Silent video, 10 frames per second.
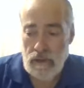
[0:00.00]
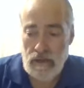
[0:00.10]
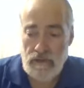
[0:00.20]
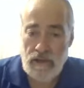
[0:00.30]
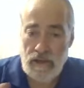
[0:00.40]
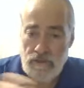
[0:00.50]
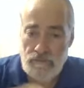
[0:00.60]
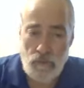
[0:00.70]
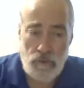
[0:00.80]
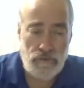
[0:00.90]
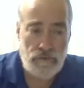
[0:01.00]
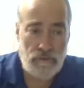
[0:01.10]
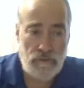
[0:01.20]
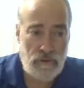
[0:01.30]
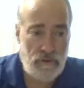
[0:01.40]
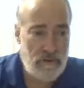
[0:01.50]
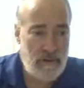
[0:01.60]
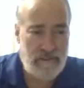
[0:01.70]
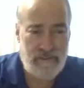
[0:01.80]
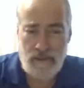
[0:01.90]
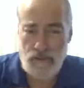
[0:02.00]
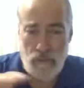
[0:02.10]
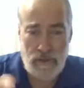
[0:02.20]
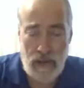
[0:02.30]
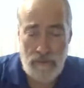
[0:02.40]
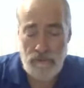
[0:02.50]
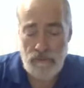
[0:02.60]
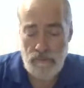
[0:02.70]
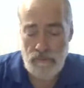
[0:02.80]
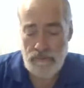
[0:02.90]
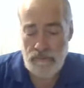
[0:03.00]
and they got divorced or got I don't know what happened there, but